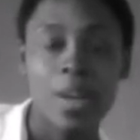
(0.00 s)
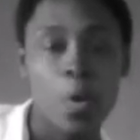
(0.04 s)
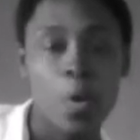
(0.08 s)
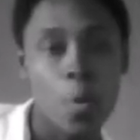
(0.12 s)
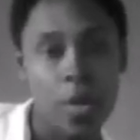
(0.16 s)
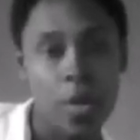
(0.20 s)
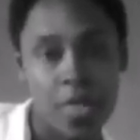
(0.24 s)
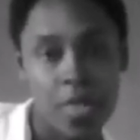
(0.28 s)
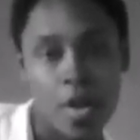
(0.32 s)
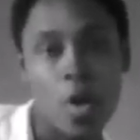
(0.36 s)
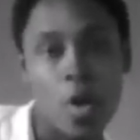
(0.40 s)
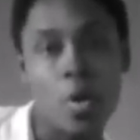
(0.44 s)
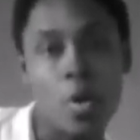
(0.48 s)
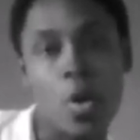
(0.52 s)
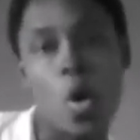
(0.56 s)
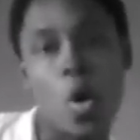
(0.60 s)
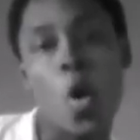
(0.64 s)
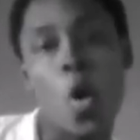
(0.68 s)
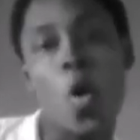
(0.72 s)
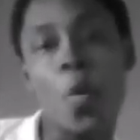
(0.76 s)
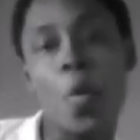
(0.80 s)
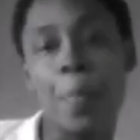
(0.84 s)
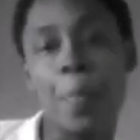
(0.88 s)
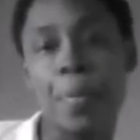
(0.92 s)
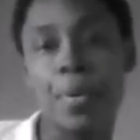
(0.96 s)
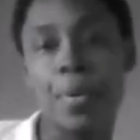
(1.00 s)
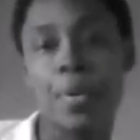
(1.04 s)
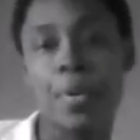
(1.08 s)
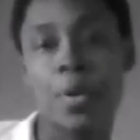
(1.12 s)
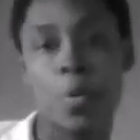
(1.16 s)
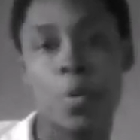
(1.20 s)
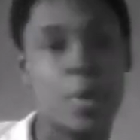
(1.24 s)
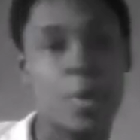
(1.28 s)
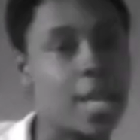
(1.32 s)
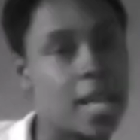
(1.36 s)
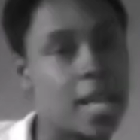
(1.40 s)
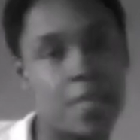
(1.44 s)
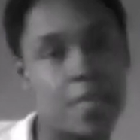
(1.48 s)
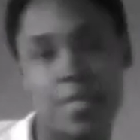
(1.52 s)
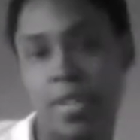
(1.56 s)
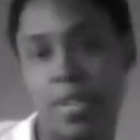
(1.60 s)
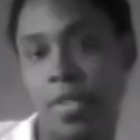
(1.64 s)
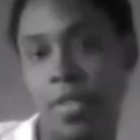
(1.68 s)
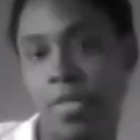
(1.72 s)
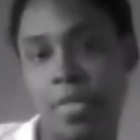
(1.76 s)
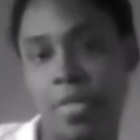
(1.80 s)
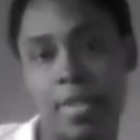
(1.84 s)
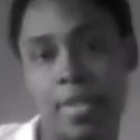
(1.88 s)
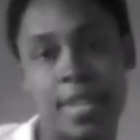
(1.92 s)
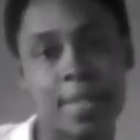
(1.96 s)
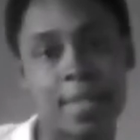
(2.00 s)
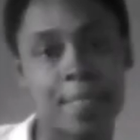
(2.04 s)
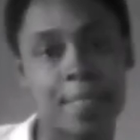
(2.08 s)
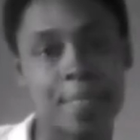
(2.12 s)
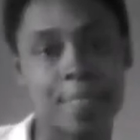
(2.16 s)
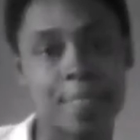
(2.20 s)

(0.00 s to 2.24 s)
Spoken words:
without hope, we have nothing.